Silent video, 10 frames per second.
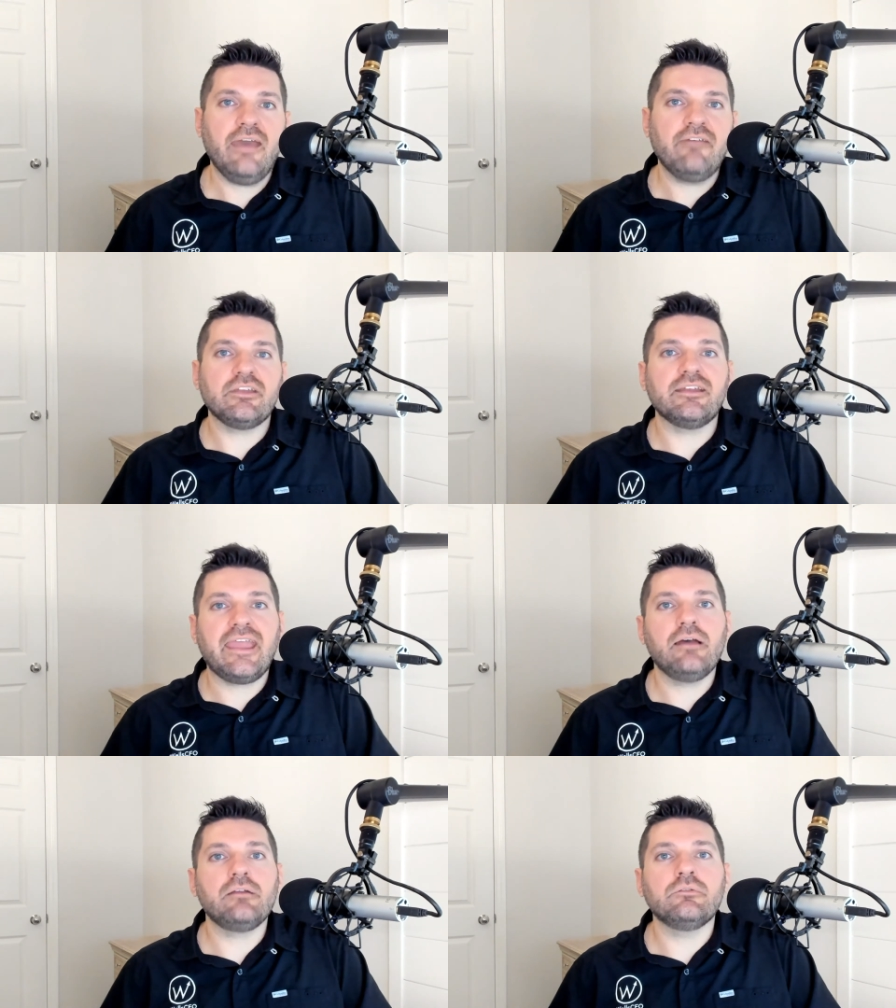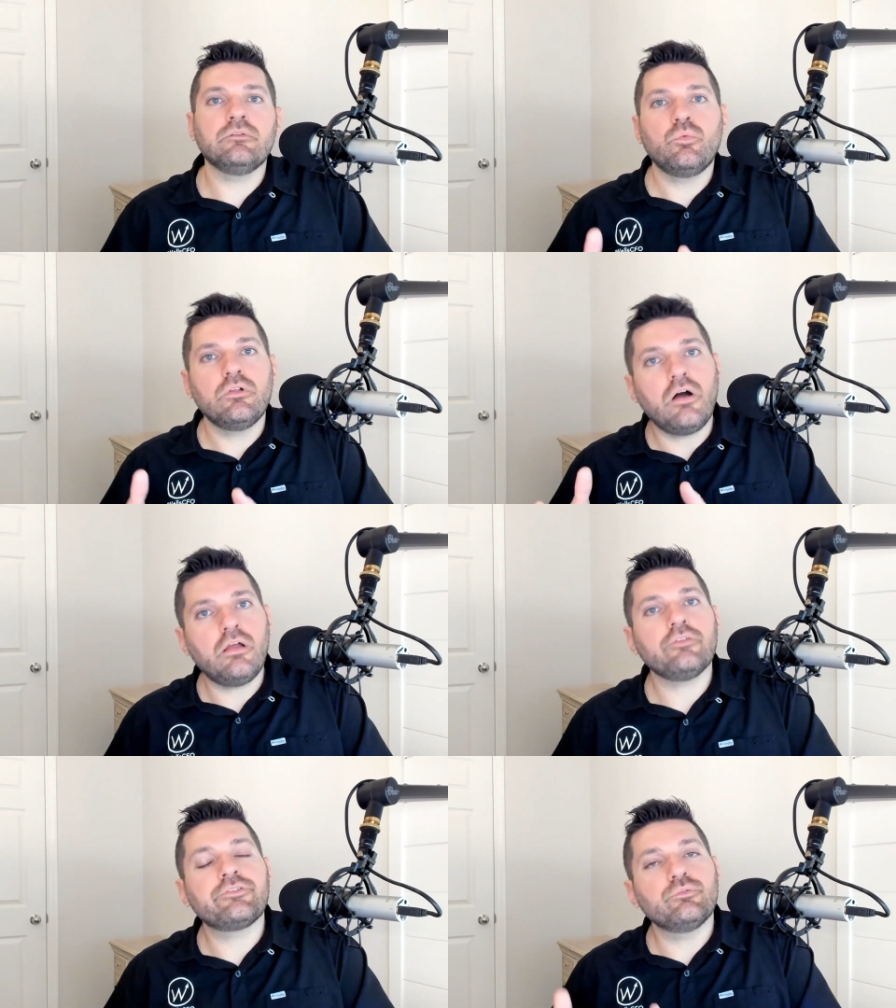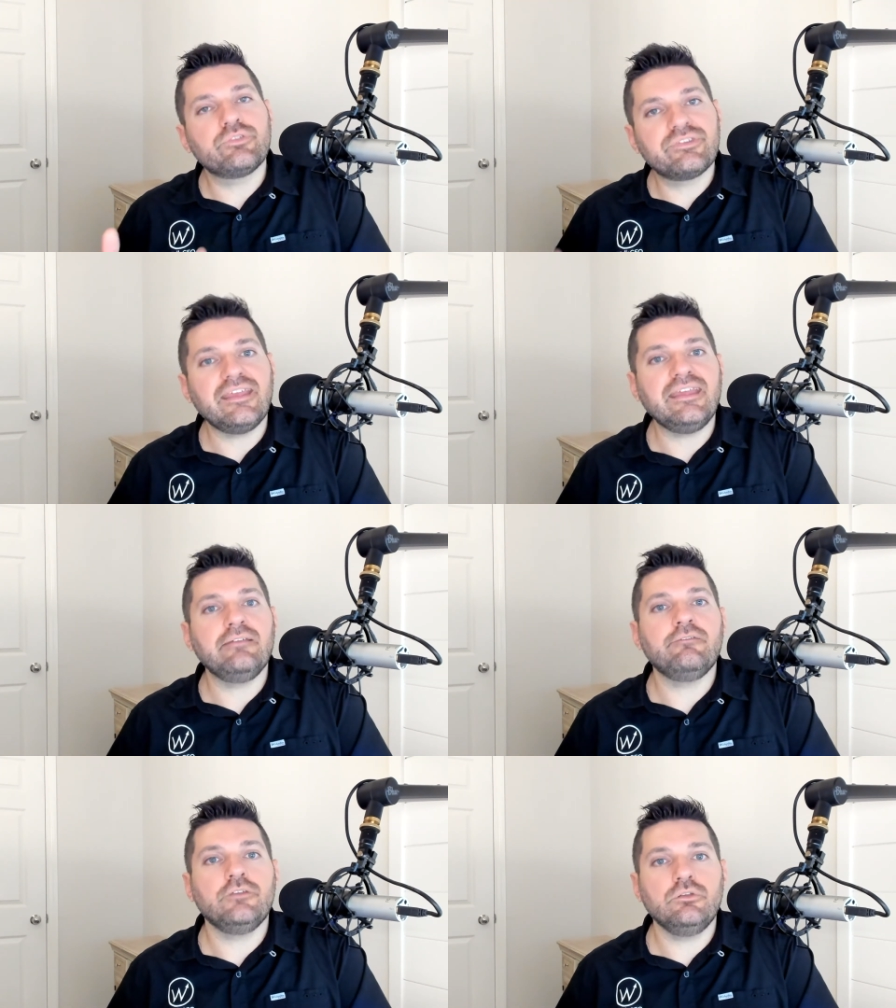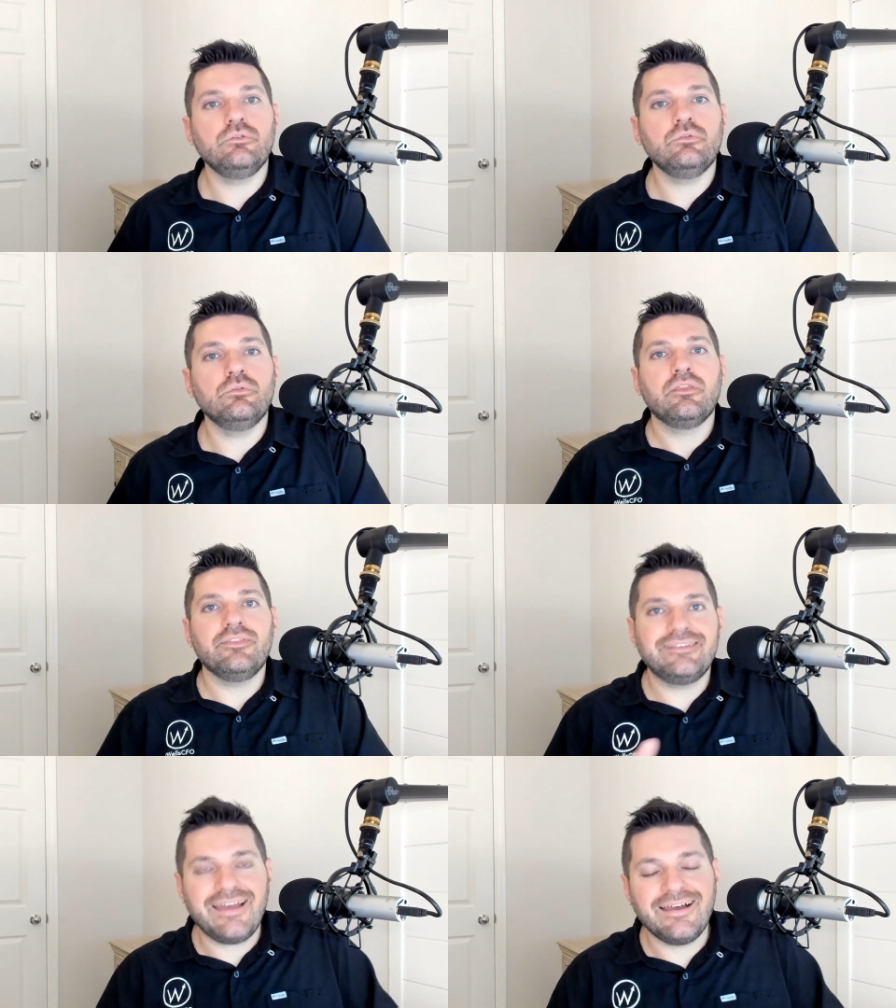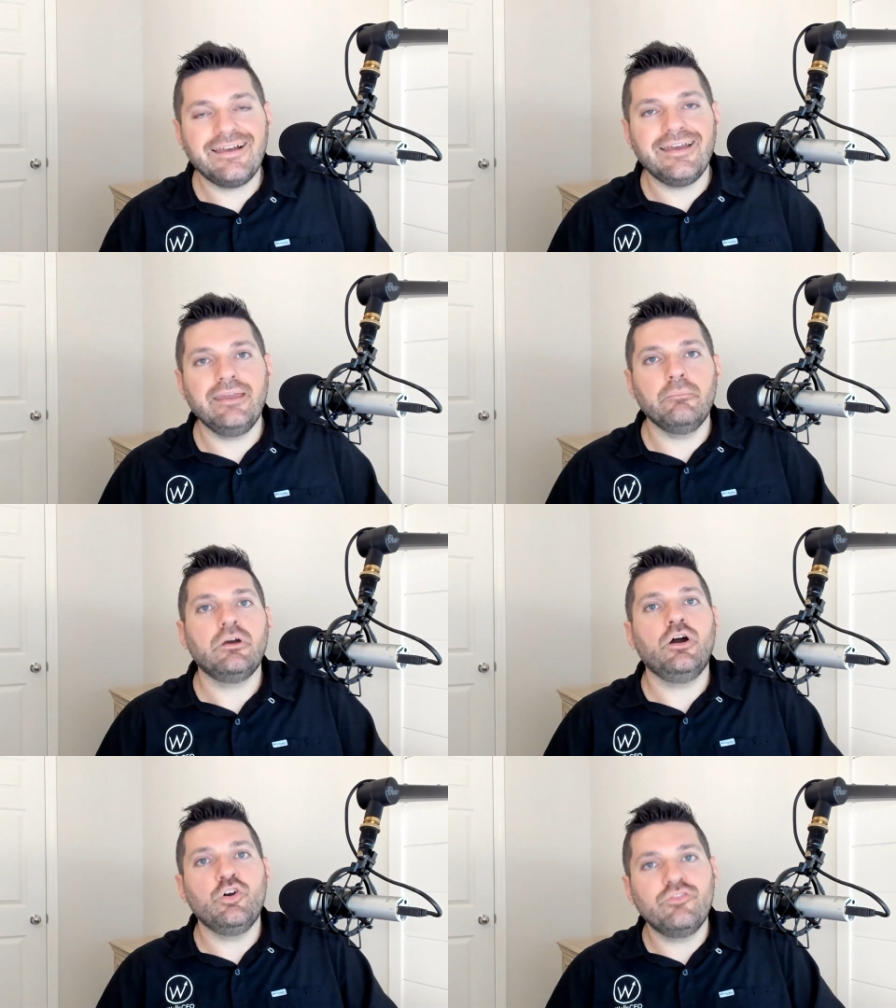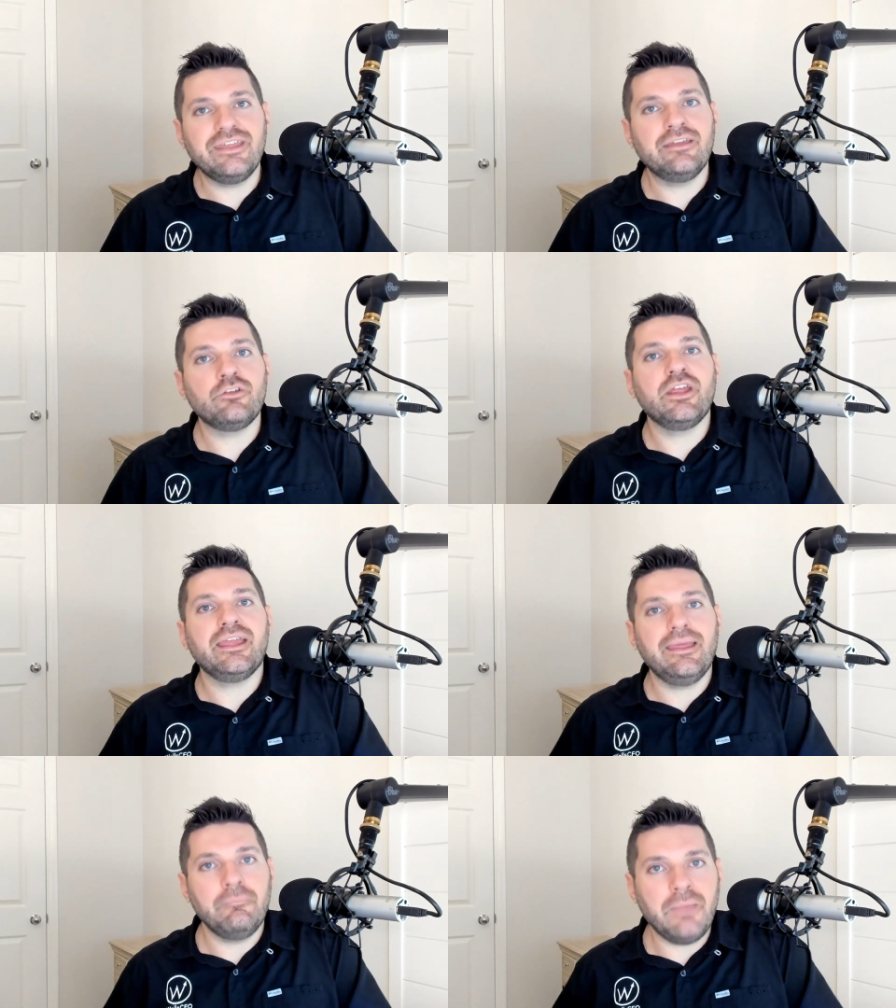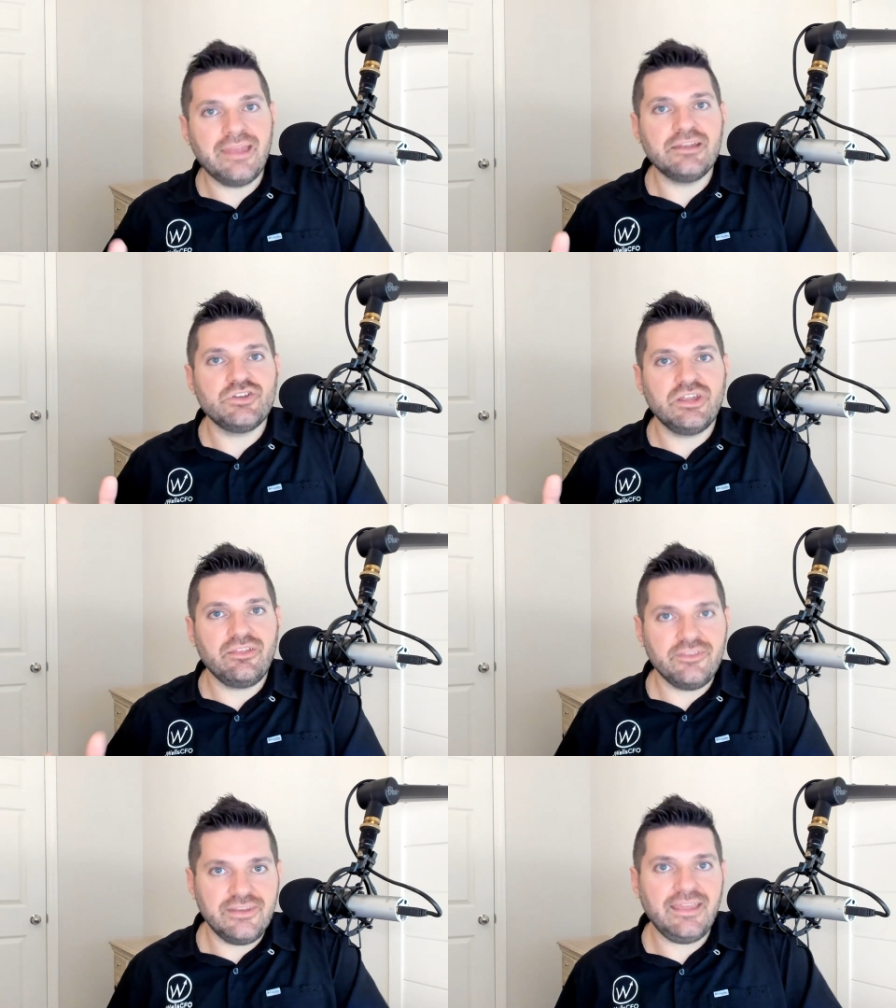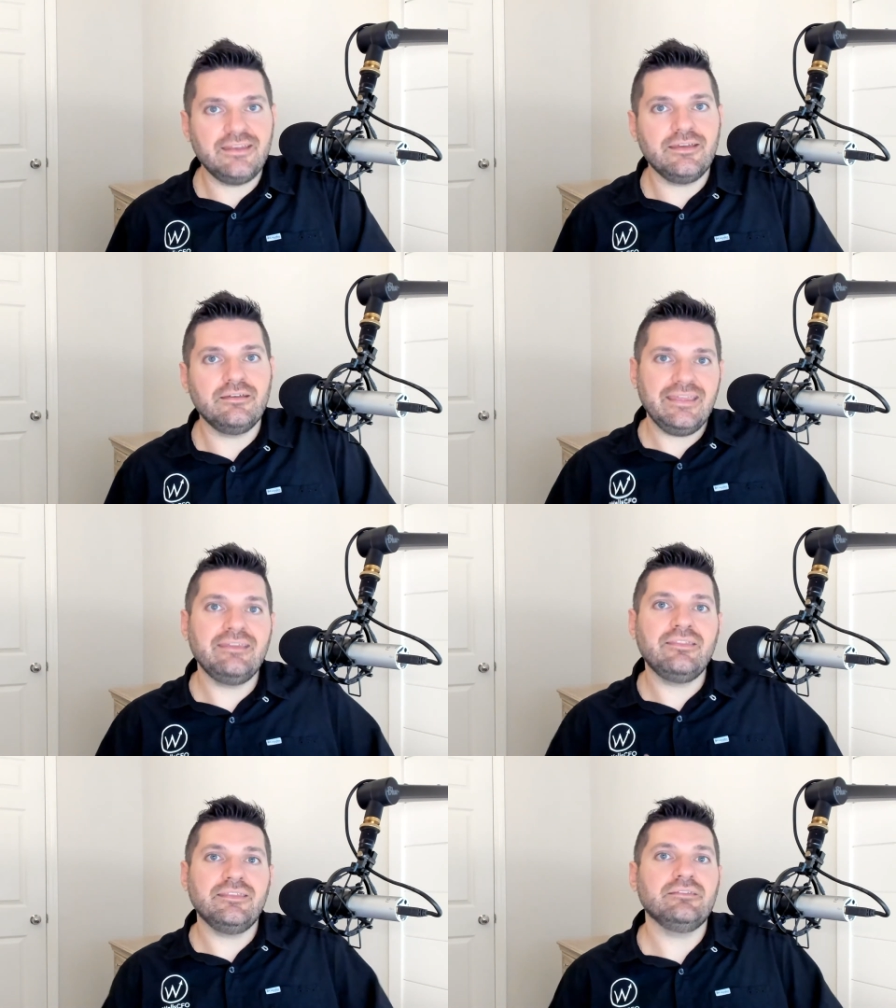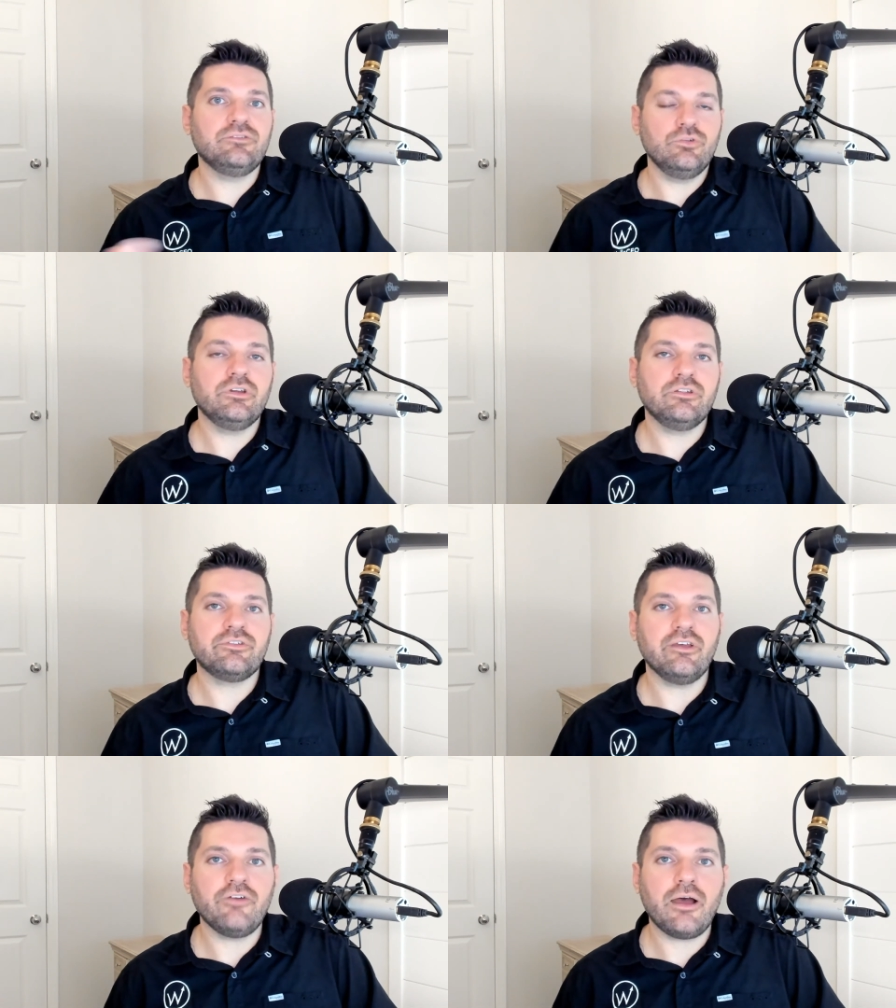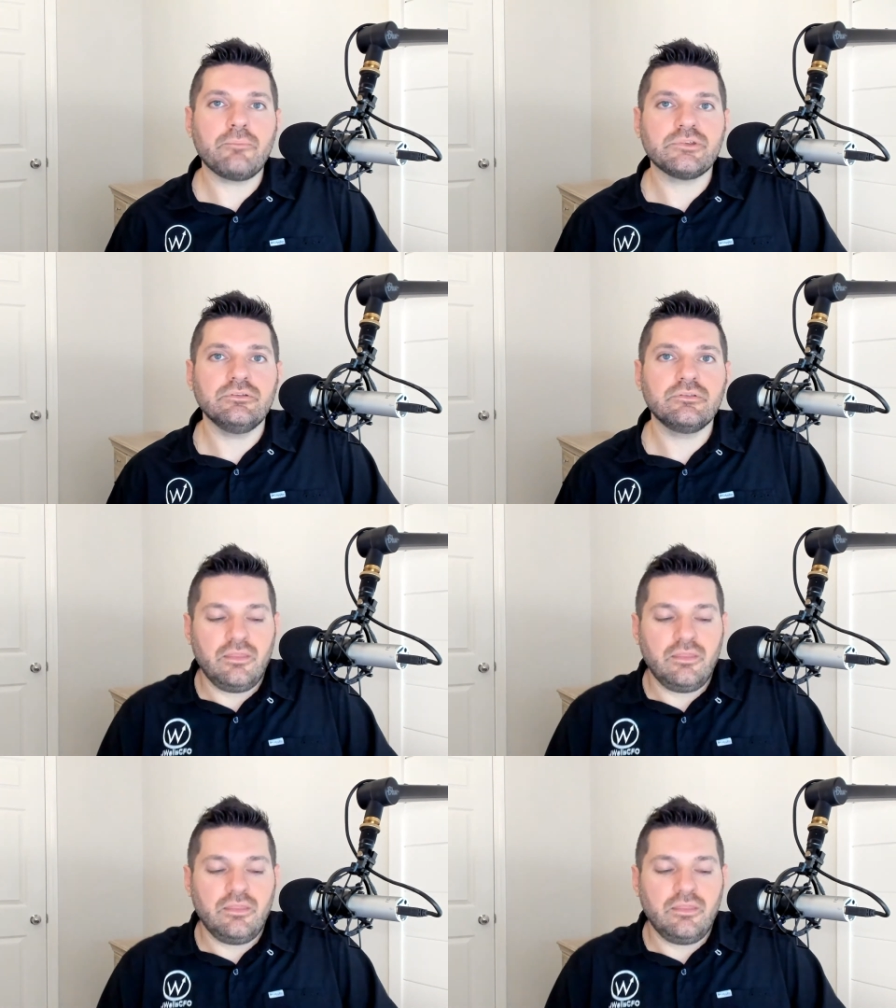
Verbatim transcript: Having an accountant will also save you the time of entering and managing the data in these do it yourself options.